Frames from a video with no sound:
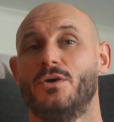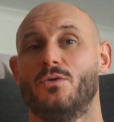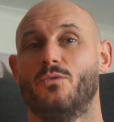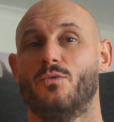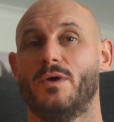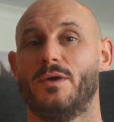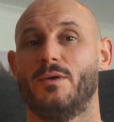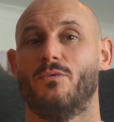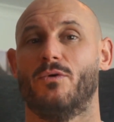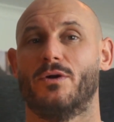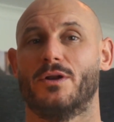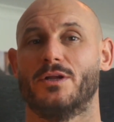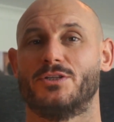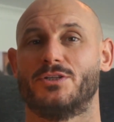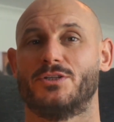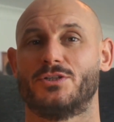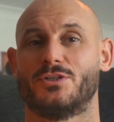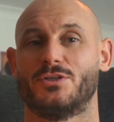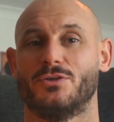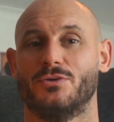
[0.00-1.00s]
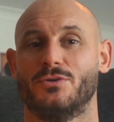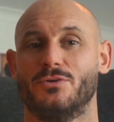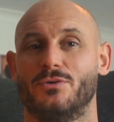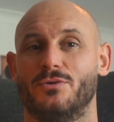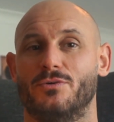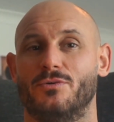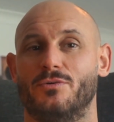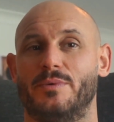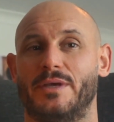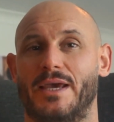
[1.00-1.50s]
we wanted
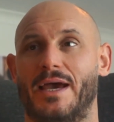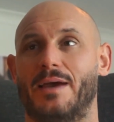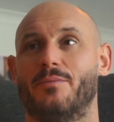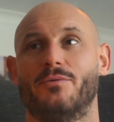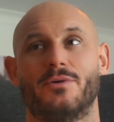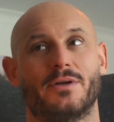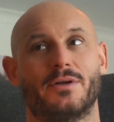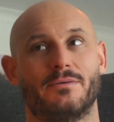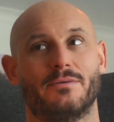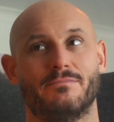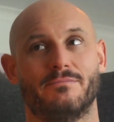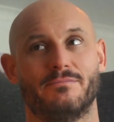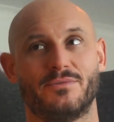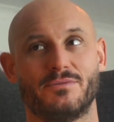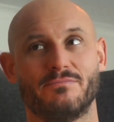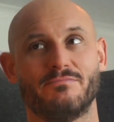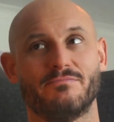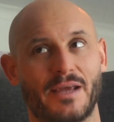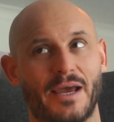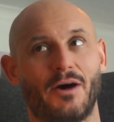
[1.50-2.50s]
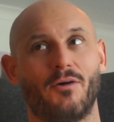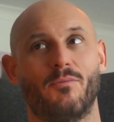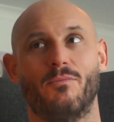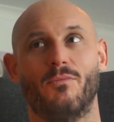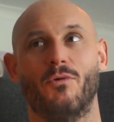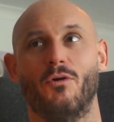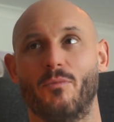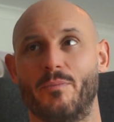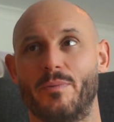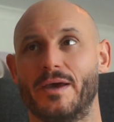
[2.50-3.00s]
to be able to help
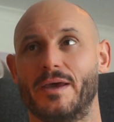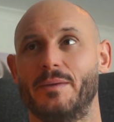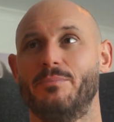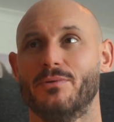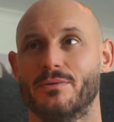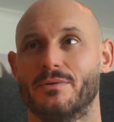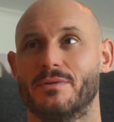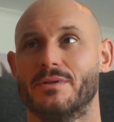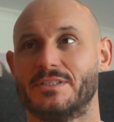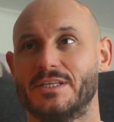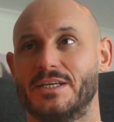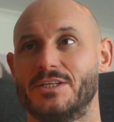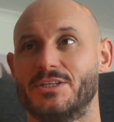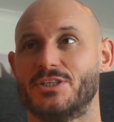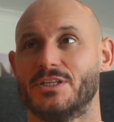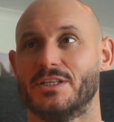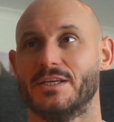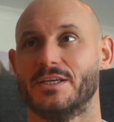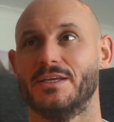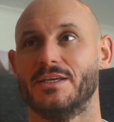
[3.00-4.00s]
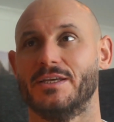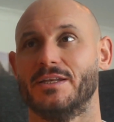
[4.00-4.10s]
more people, essentially.